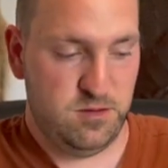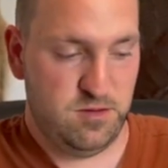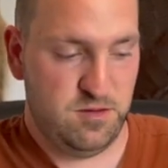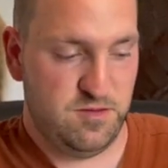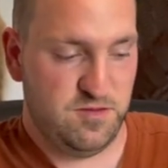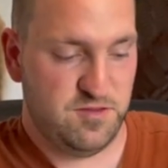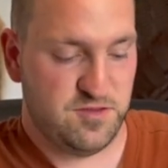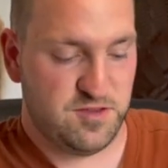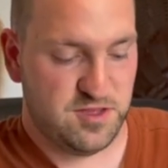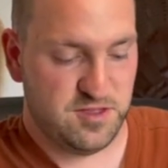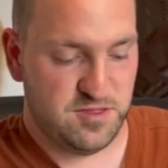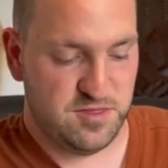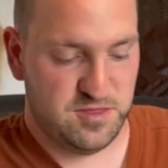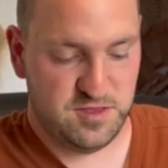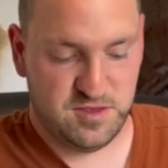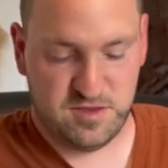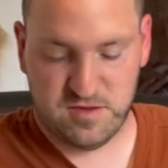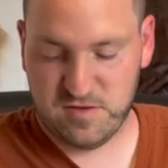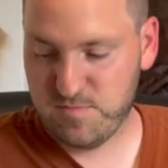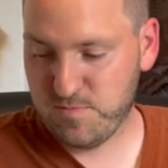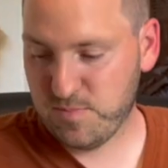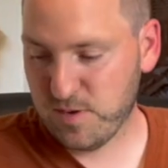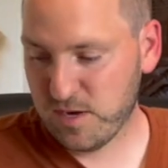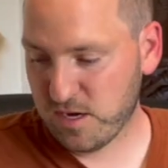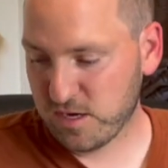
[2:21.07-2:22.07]
Let's get this
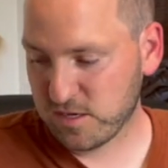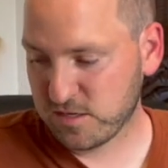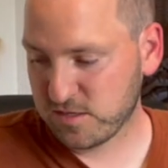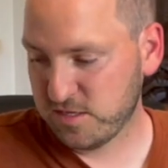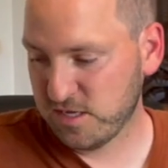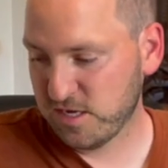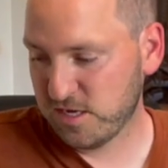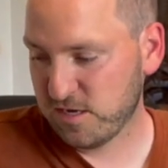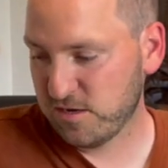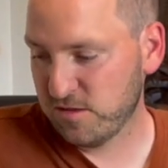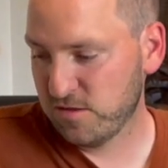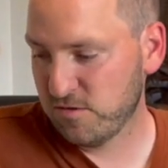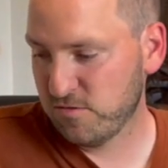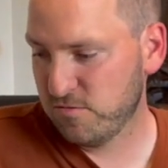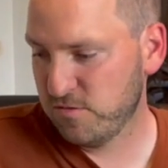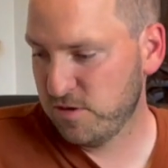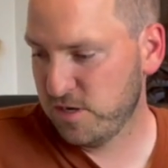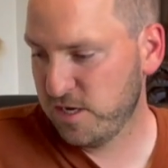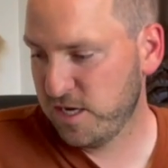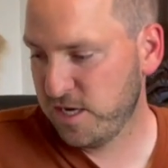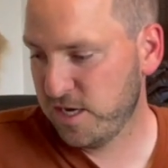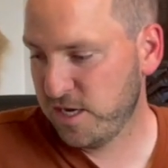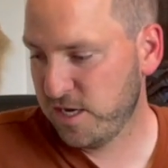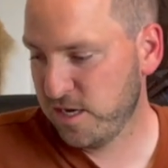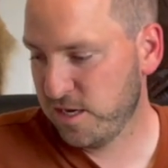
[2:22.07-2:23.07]
box out of the
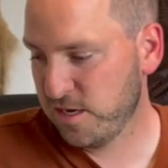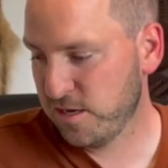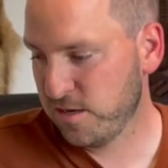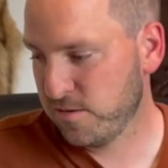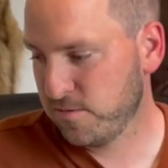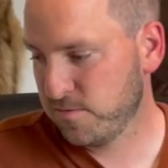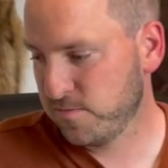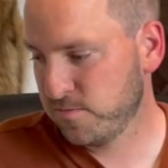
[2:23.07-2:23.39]
way.